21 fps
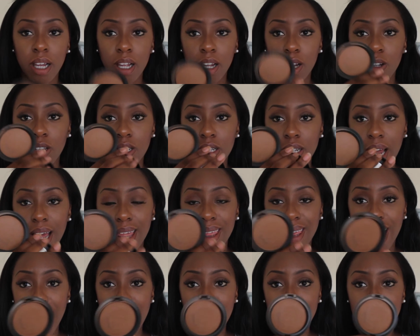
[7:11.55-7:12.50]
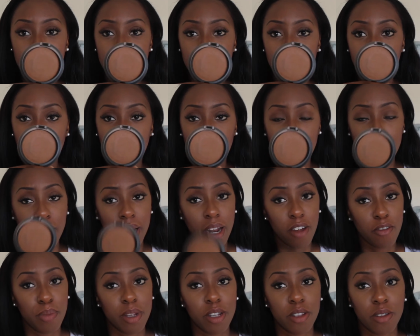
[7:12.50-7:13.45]
Looks like that. And
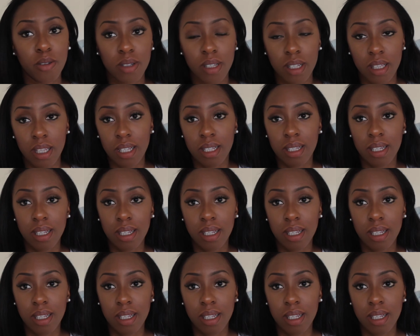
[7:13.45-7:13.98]
I've been using this